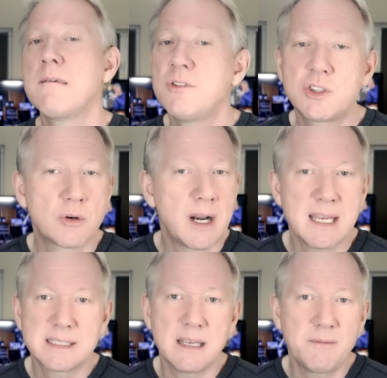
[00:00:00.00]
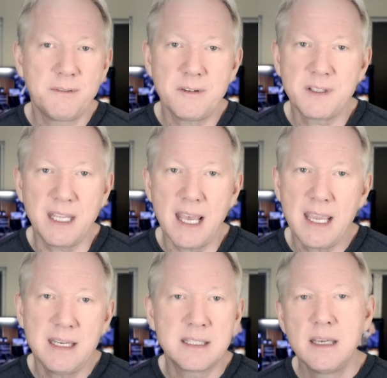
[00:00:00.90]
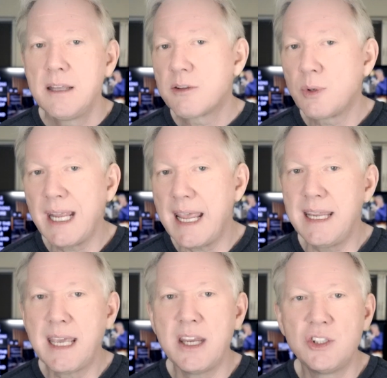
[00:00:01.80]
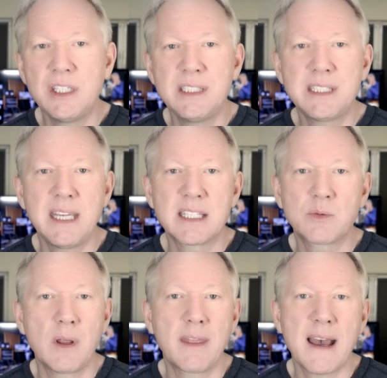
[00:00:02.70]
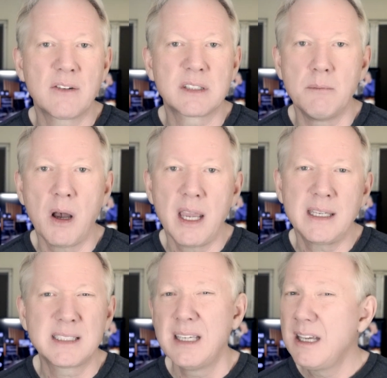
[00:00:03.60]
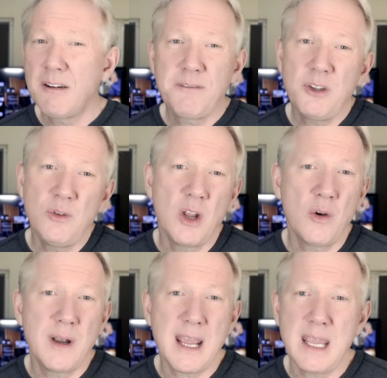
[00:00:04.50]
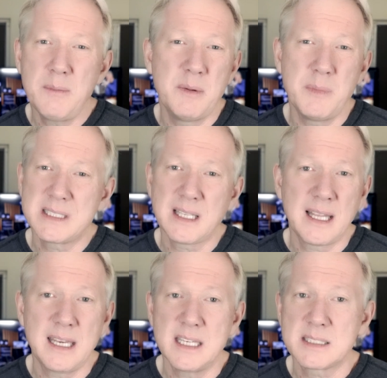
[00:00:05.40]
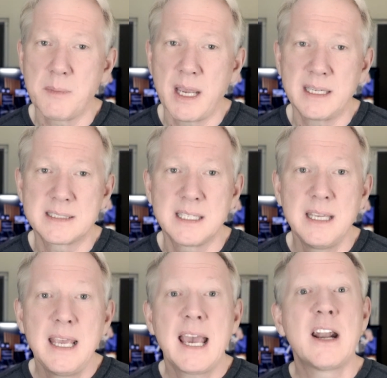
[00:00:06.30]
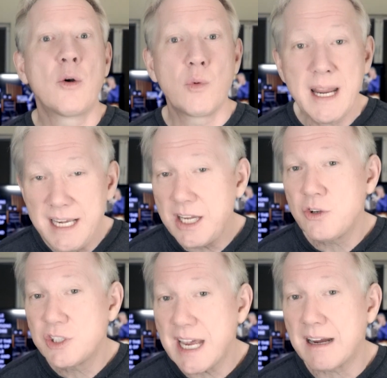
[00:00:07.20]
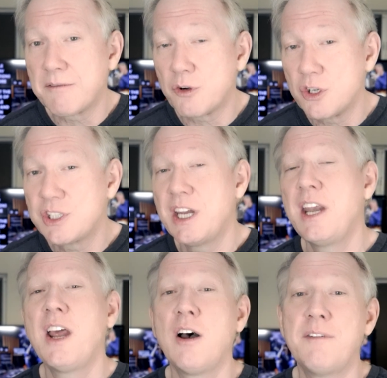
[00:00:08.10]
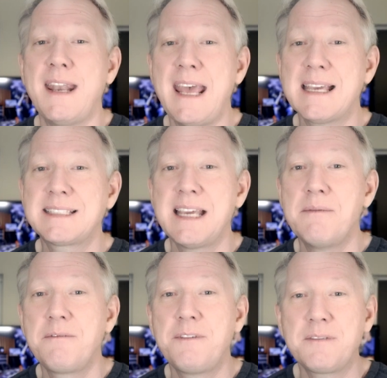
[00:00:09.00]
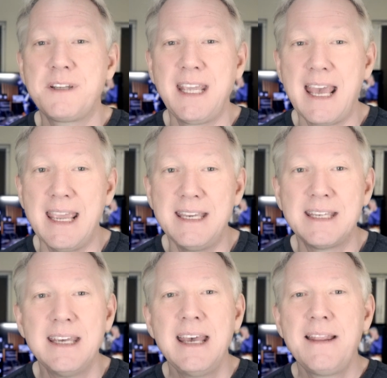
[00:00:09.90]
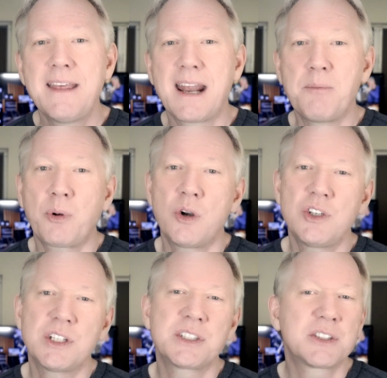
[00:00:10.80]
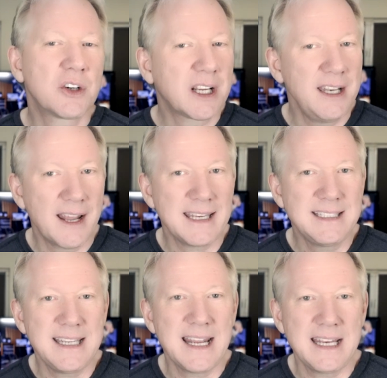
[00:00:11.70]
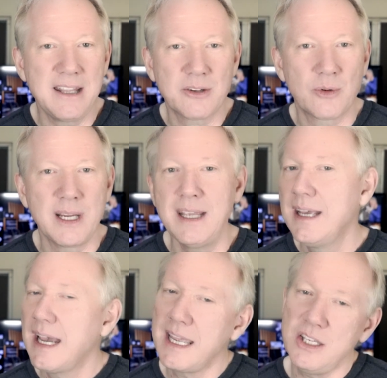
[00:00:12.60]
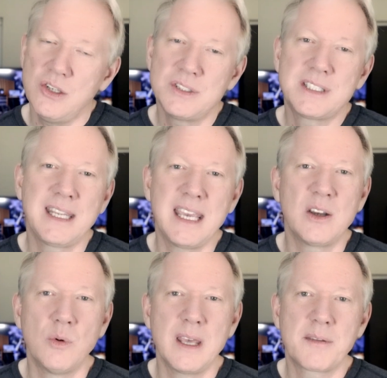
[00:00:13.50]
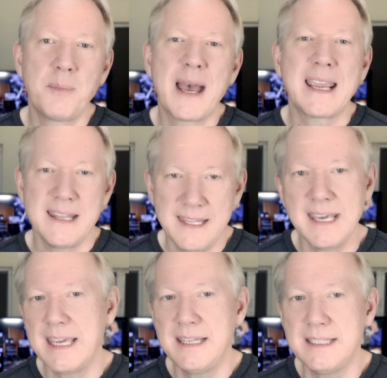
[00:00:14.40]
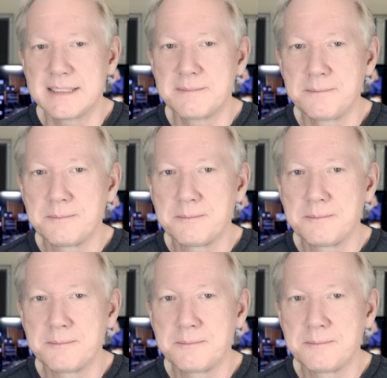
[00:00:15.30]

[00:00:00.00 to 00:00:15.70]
Shure SM58, 3 AKG CS1000 mics, a few no-name and miscellaneous mics, and a Radio Shack version of an SM58 that I purchased circa 1983 and used to gig with back in the 80s.